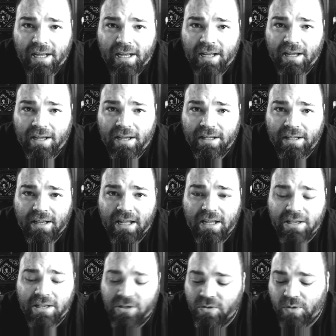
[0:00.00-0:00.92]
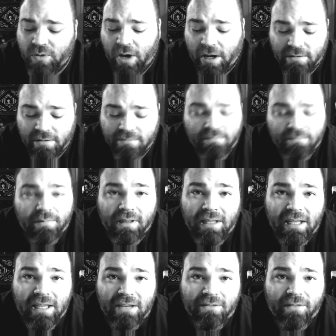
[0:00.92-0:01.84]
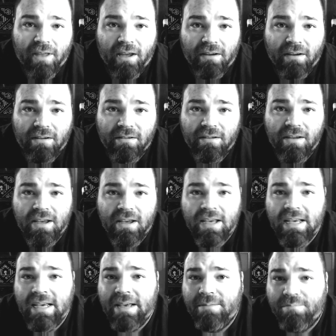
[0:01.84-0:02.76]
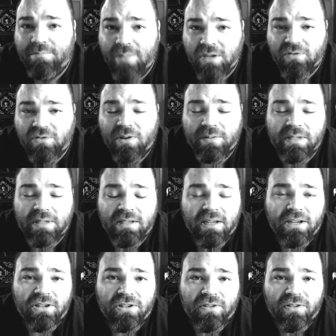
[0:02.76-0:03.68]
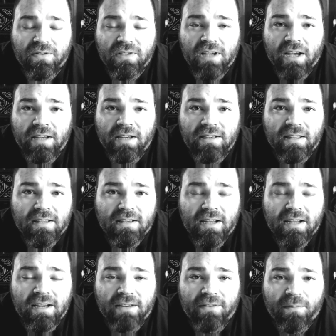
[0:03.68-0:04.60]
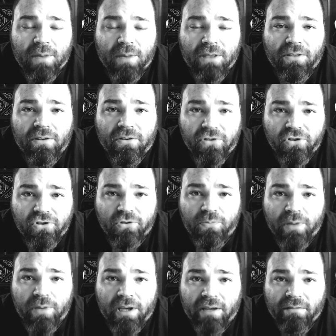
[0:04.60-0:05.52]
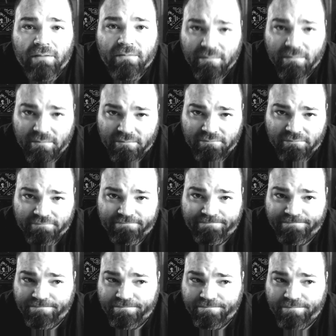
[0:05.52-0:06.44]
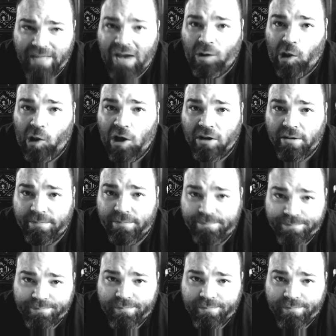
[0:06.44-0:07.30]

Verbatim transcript: I do not believe that misrepresentations of science and the scientific method should be outlawed.